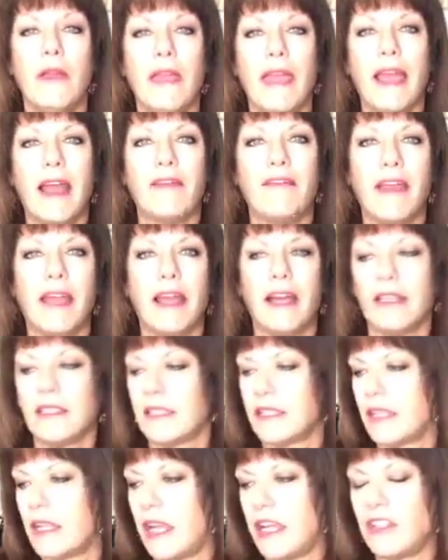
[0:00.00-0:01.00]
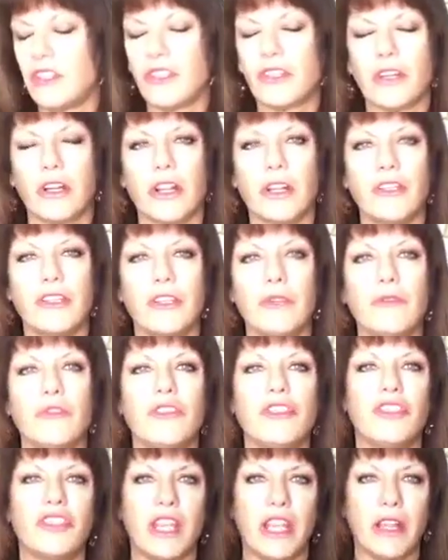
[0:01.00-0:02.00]
have asked that I start to
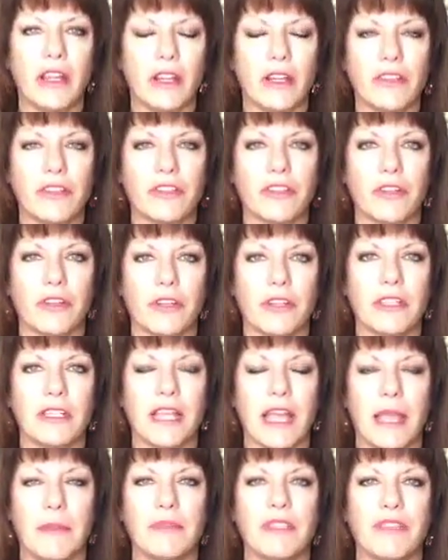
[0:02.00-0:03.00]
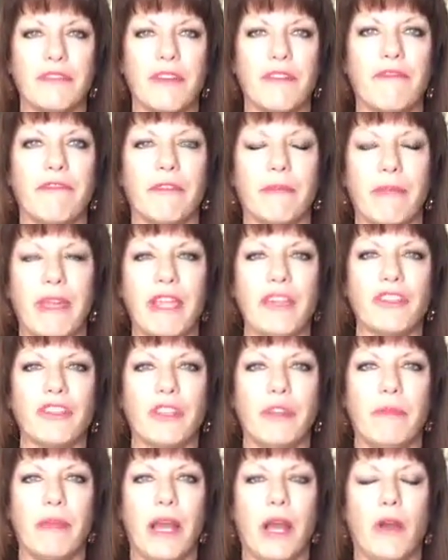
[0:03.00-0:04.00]
share certain types of
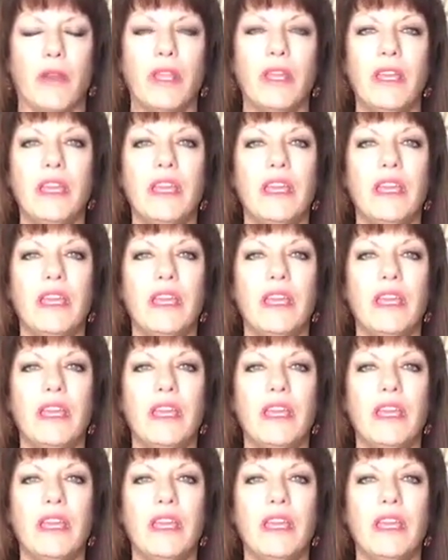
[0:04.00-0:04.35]
information about